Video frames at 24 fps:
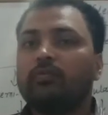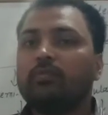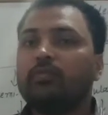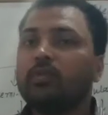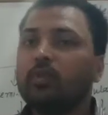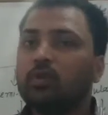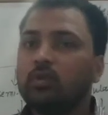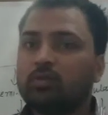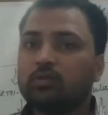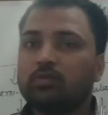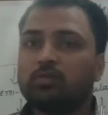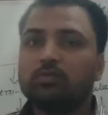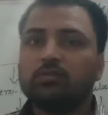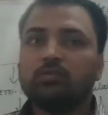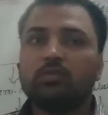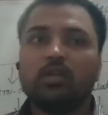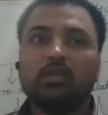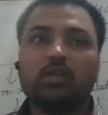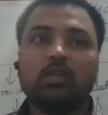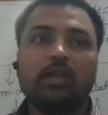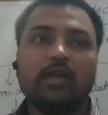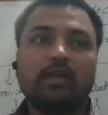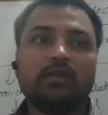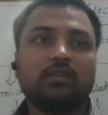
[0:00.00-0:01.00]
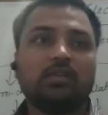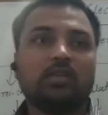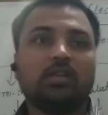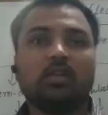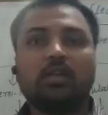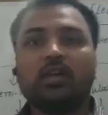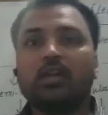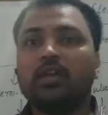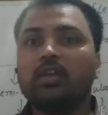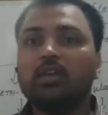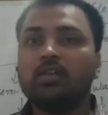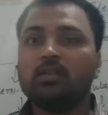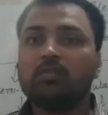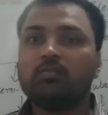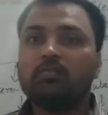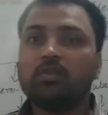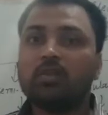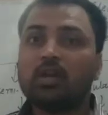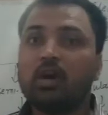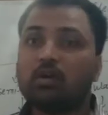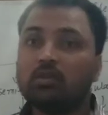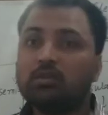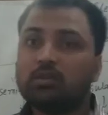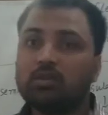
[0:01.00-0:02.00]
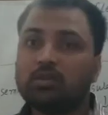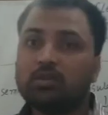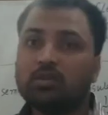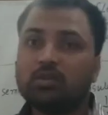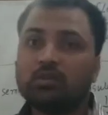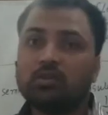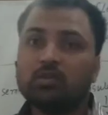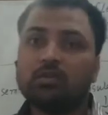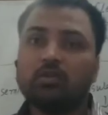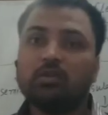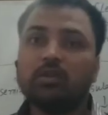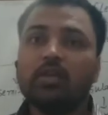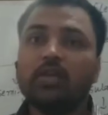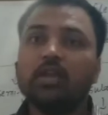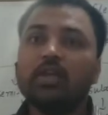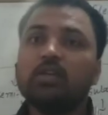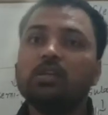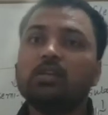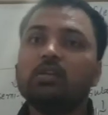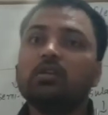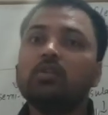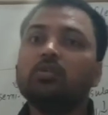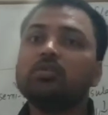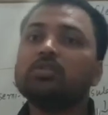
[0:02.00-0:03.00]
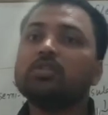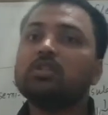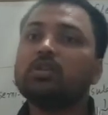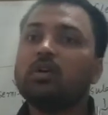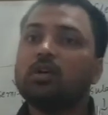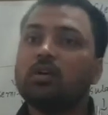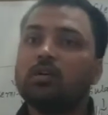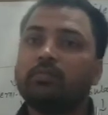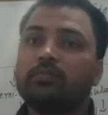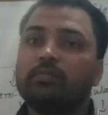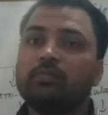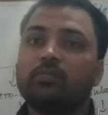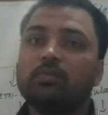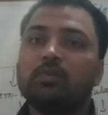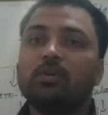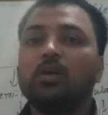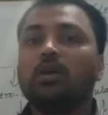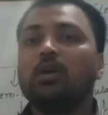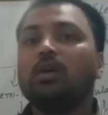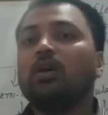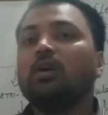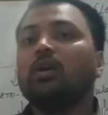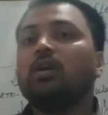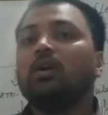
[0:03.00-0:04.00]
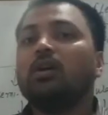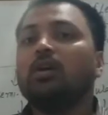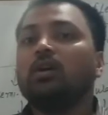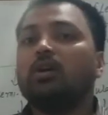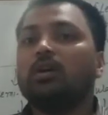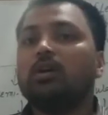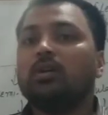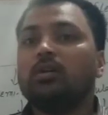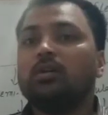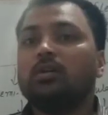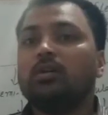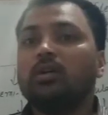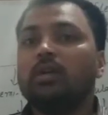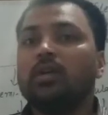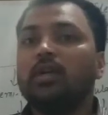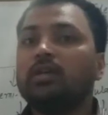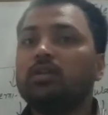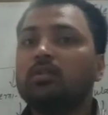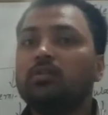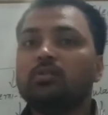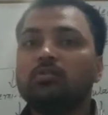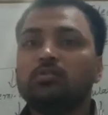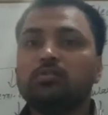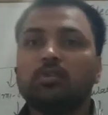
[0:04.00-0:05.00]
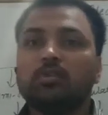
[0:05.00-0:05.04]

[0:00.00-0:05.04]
flow the electric current without any losing of any